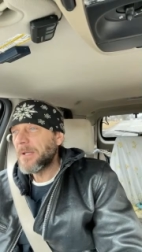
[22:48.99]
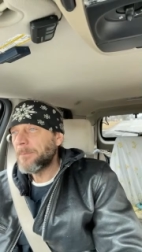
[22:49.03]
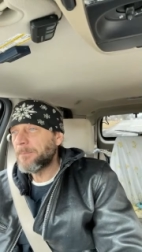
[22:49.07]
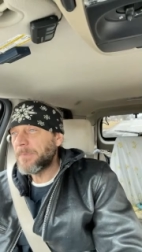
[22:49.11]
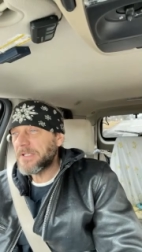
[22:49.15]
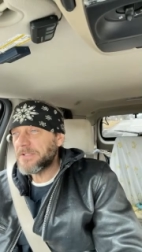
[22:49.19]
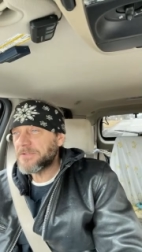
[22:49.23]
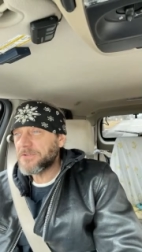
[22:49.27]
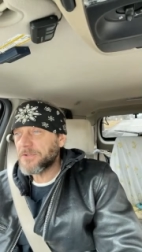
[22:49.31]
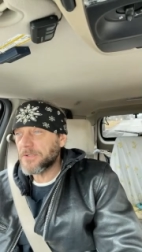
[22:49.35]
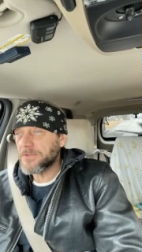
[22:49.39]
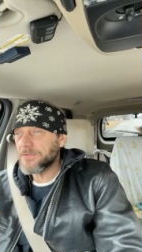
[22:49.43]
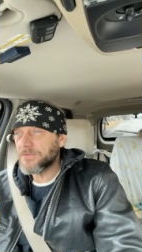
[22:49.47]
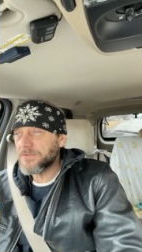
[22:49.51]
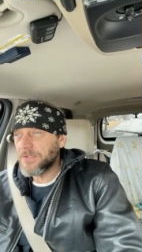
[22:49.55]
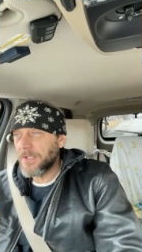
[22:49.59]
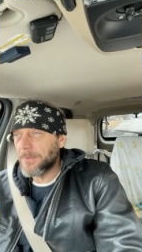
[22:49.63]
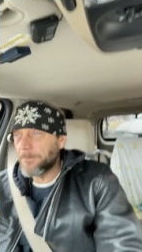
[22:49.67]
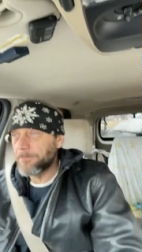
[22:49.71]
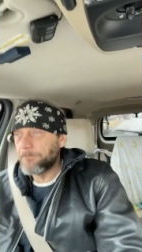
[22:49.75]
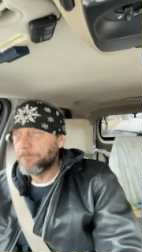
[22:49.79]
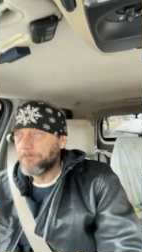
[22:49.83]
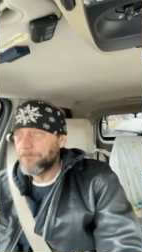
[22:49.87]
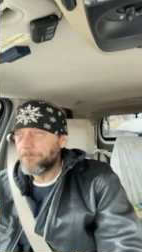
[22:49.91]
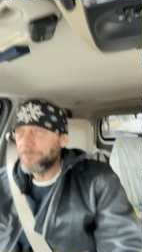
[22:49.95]
Based on
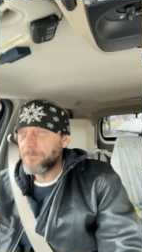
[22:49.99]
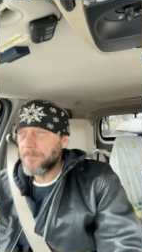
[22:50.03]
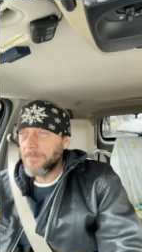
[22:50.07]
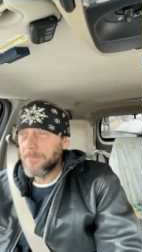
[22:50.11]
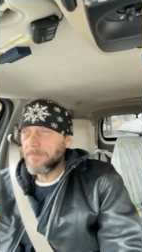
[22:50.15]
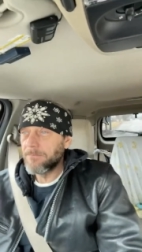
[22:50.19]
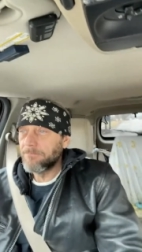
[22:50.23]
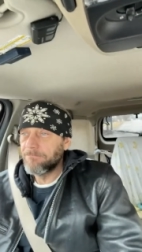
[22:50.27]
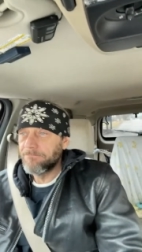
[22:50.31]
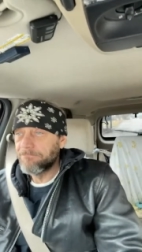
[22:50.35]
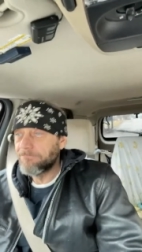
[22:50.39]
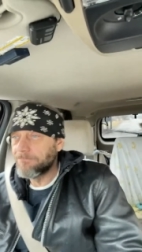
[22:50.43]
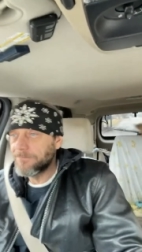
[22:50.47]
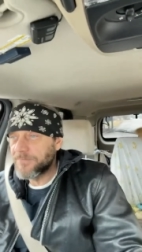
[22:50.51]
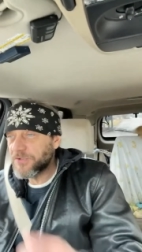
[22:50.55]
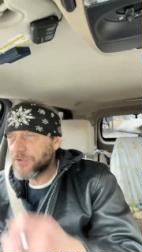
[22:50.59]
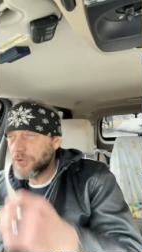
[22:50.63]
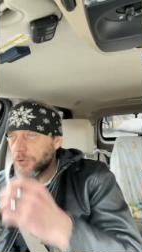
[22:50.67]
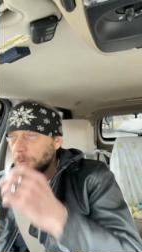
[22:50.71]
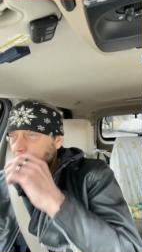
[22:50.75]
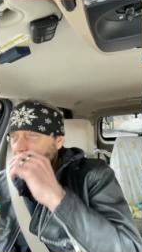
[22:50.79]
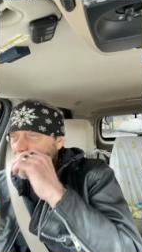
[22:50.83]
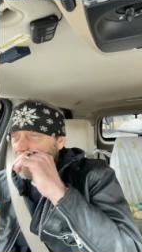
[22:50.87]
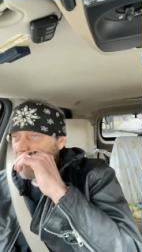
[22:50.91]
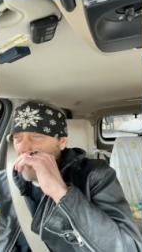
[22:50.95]
some
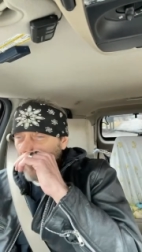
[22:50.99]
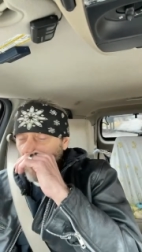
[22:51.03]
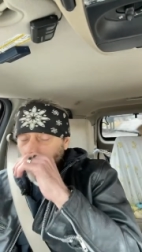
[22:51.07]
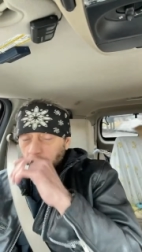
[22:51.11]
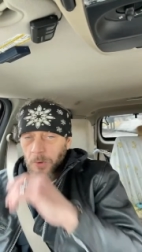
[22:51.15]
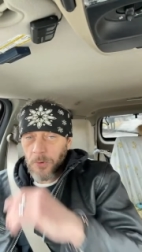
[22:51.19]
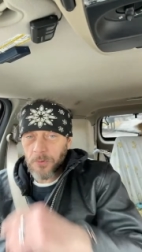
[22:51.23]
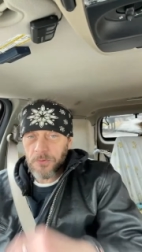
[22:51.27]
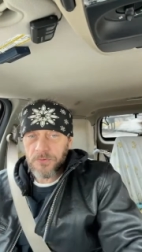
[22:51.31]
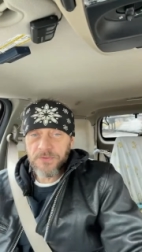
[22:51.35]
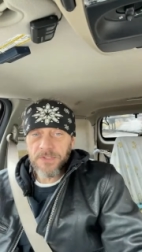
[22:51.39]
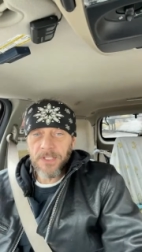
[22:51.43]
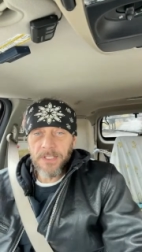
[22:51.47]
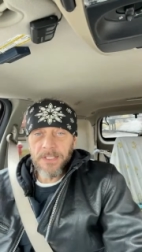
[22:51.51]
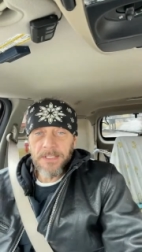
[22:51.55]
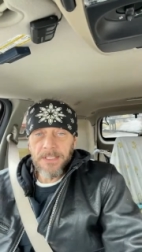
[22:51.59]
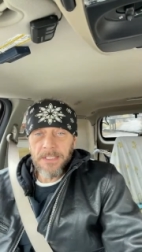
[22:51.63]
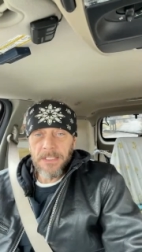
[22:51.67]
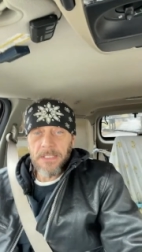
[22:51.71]
stupid photos.